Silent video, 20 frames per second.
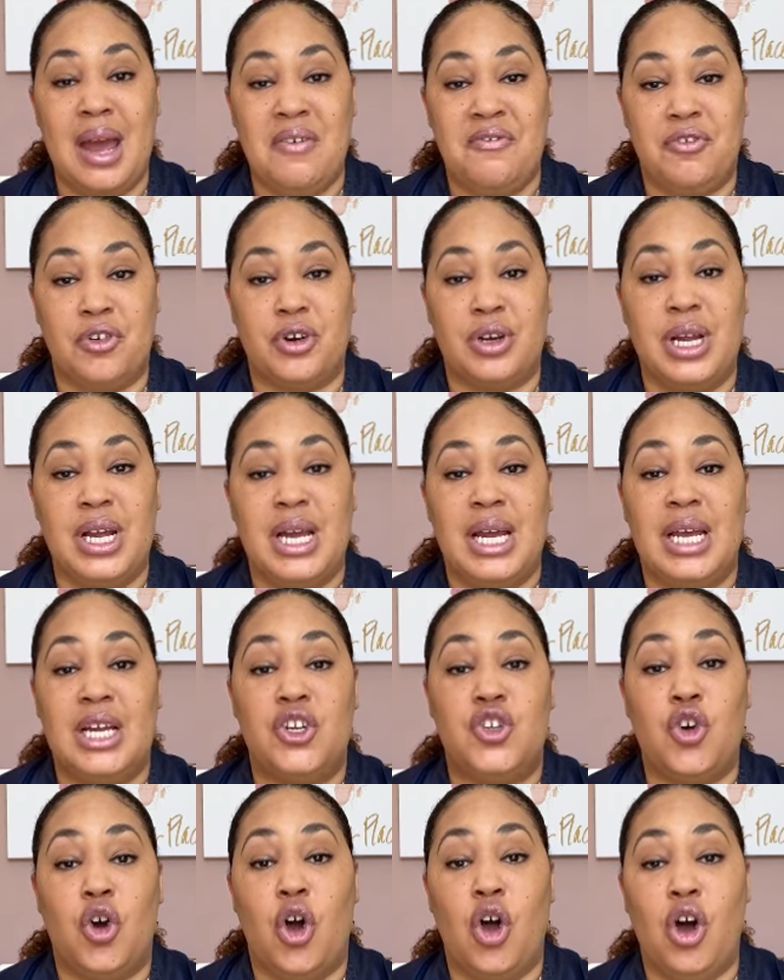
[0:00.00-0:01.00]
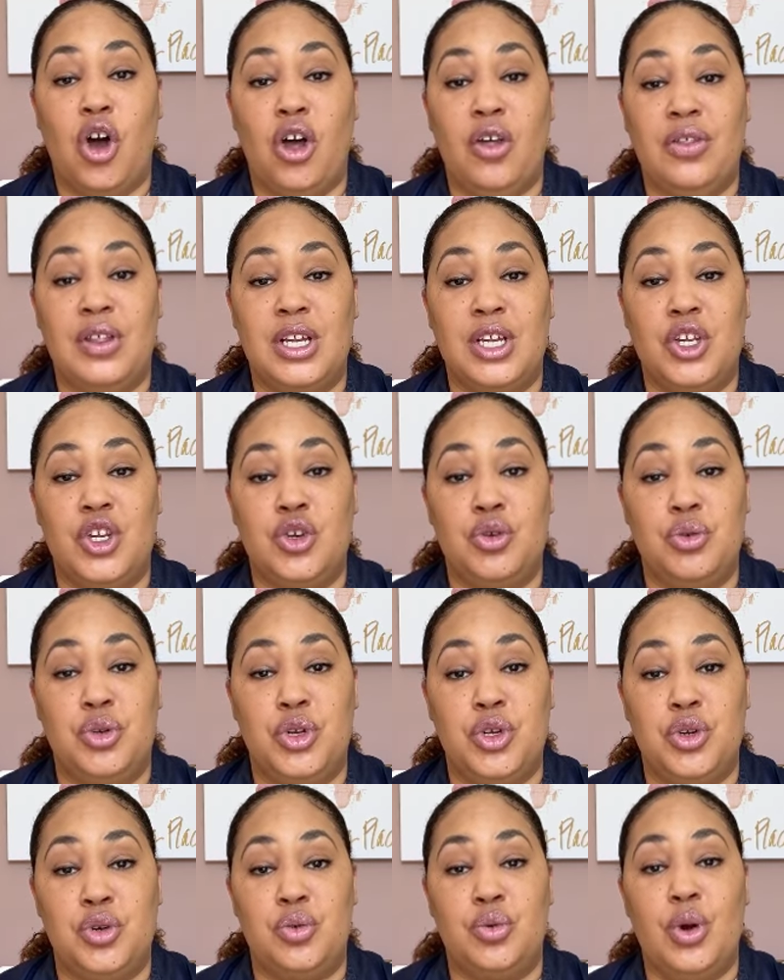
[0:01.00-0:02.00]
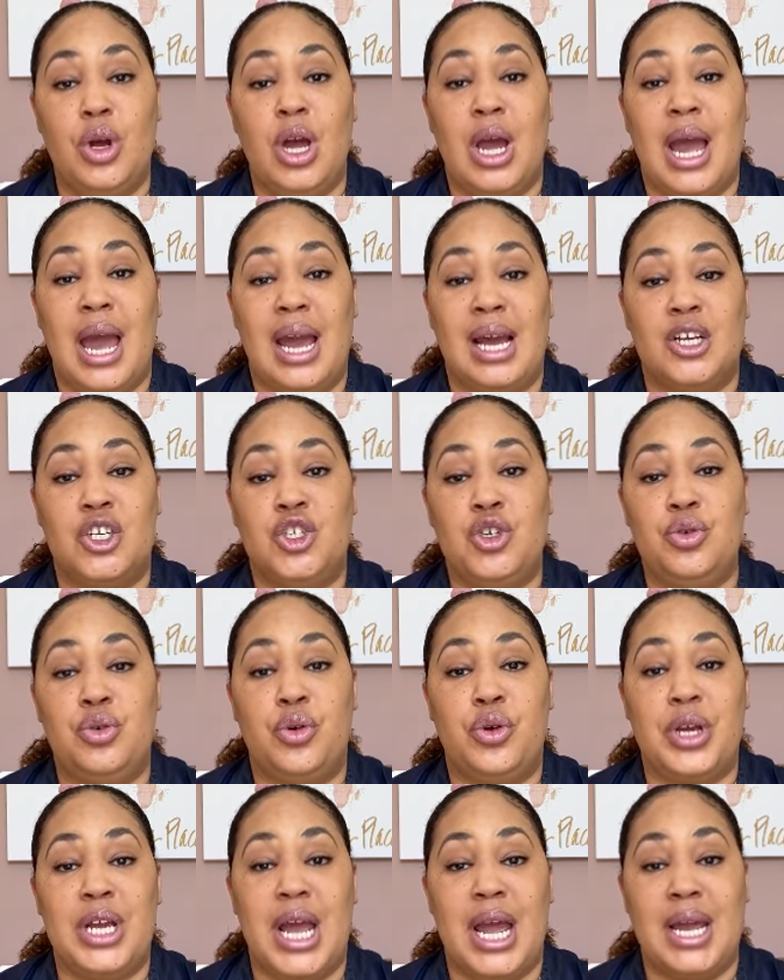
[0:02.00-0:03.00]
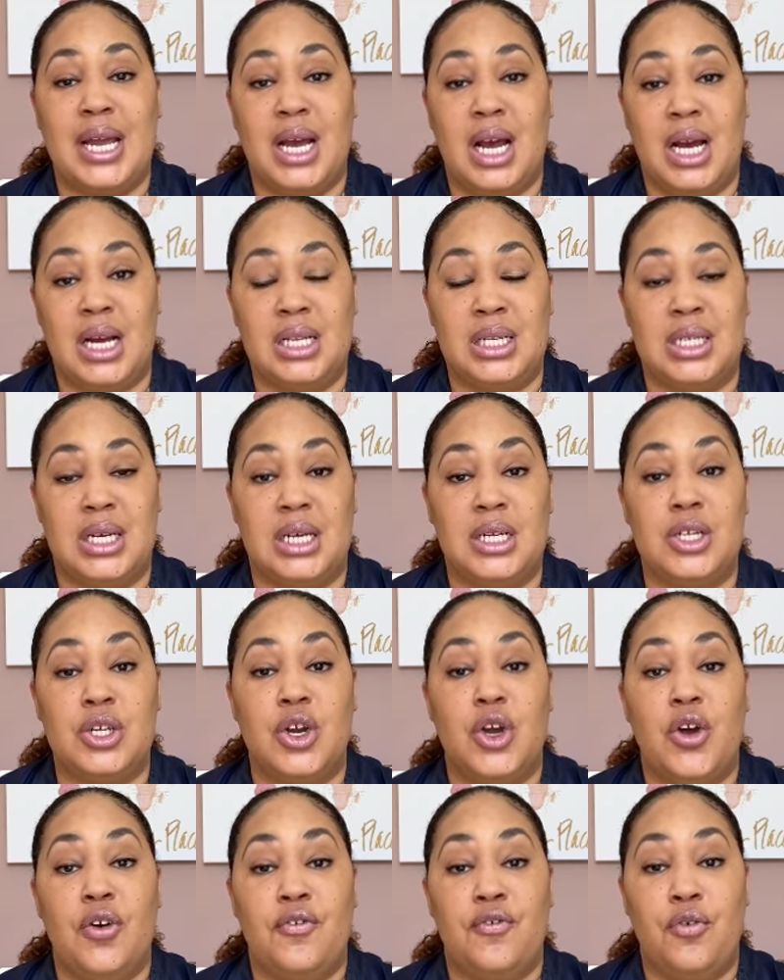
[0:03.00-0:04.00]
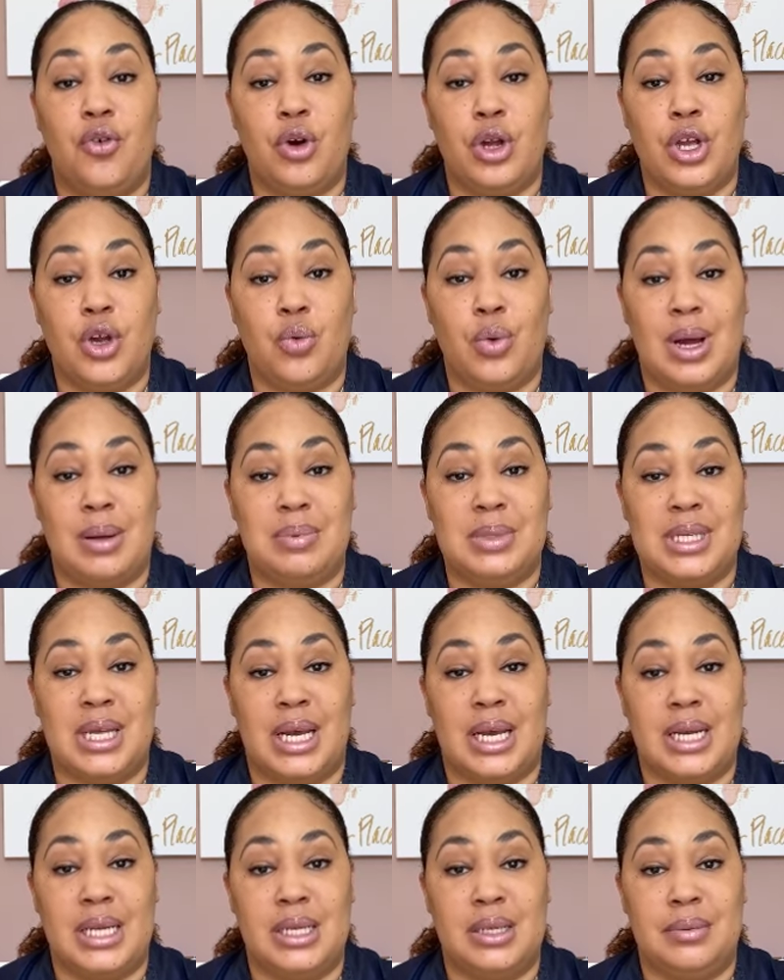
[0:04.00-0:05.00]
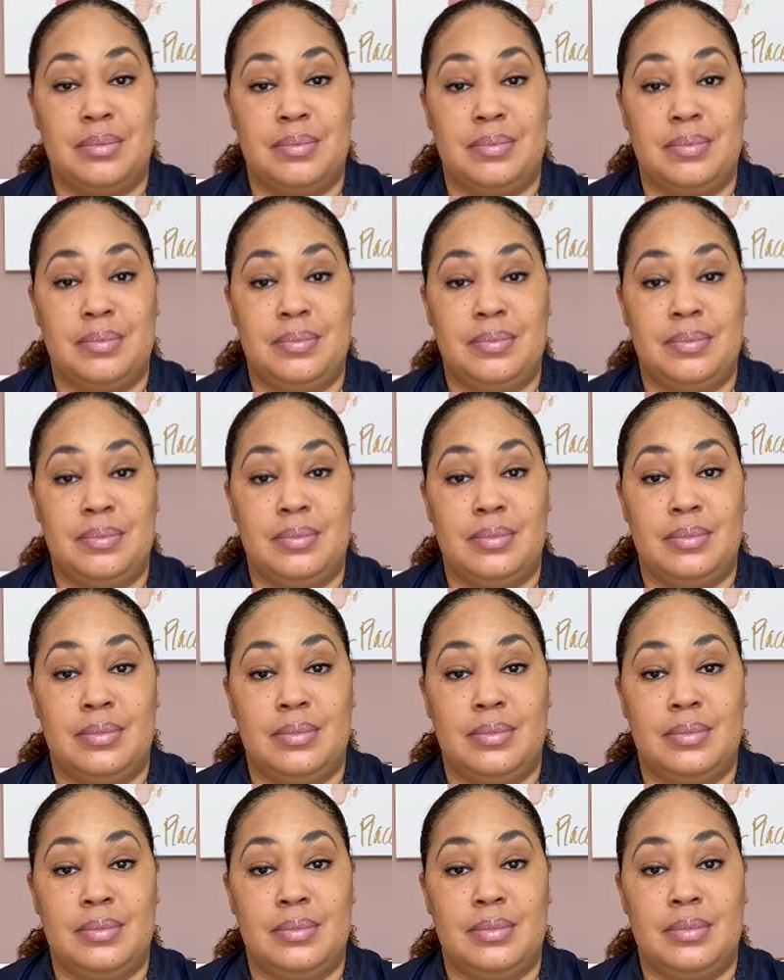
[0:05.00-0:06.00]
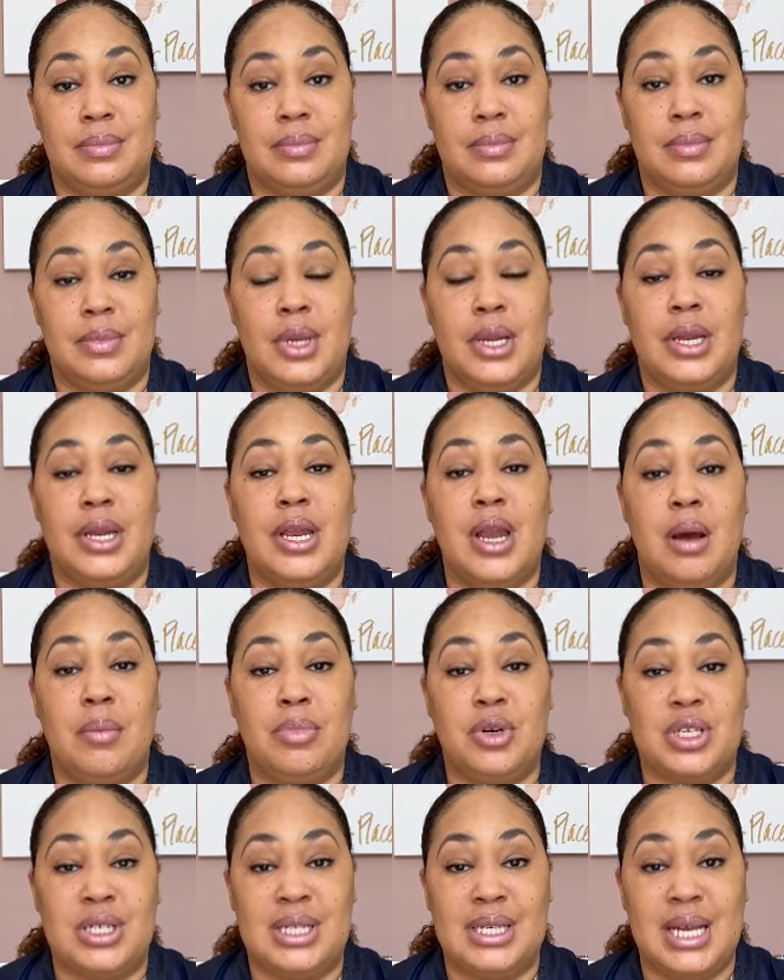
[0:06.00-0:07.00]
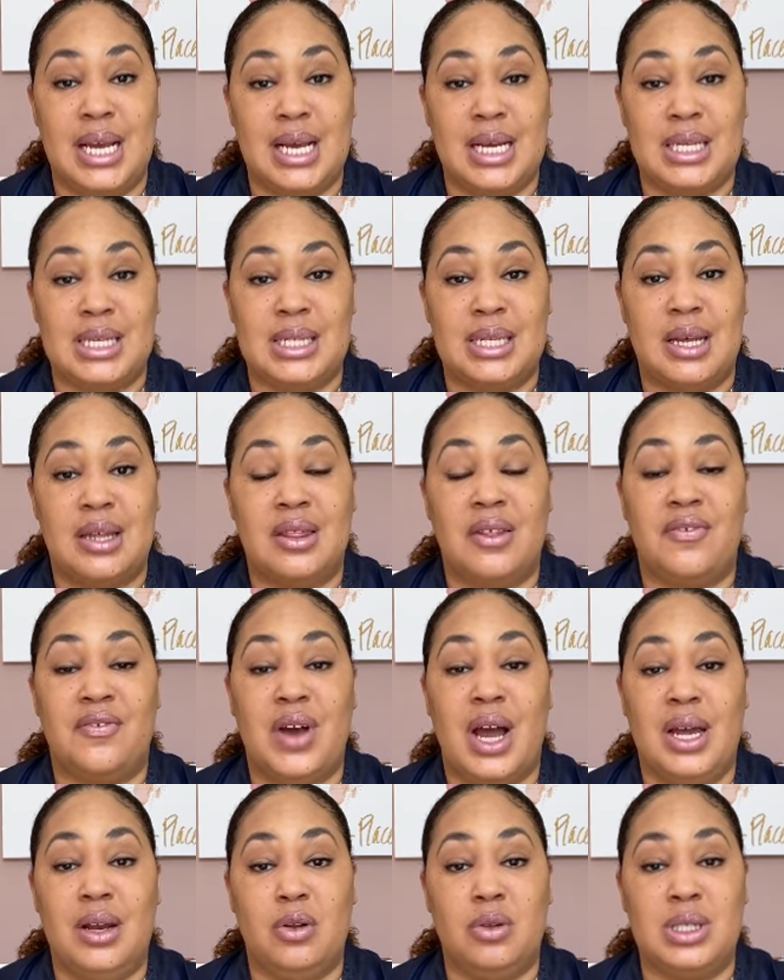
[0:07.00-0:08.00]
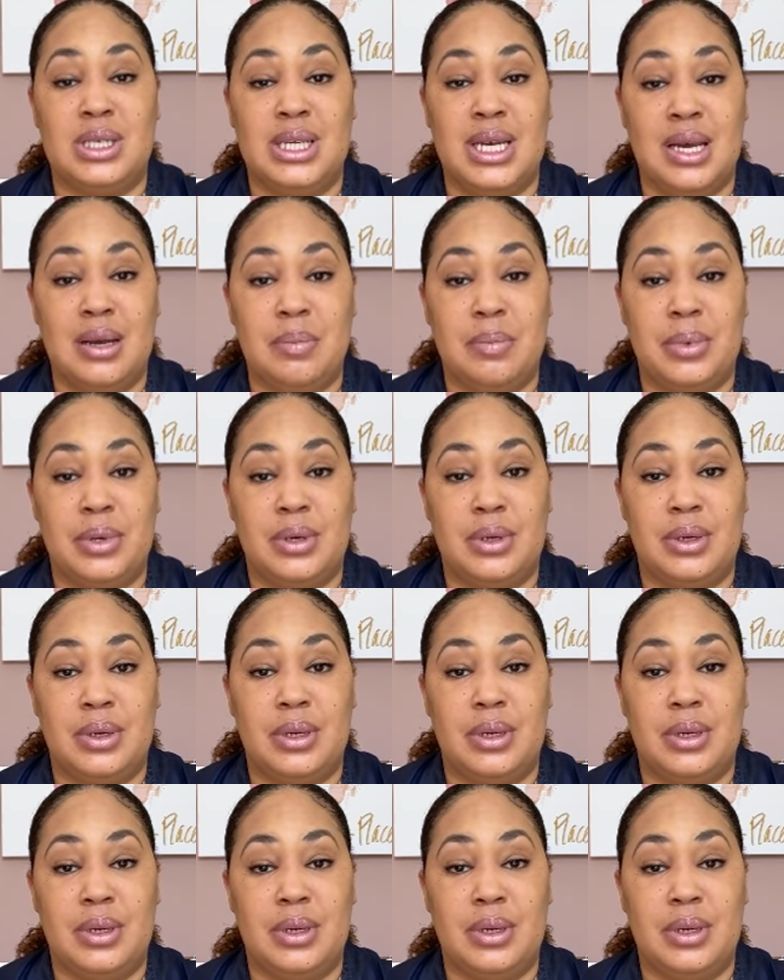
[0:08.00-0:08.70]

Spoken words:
effort into all that you do as you create content for your website. Number 6, the final tip,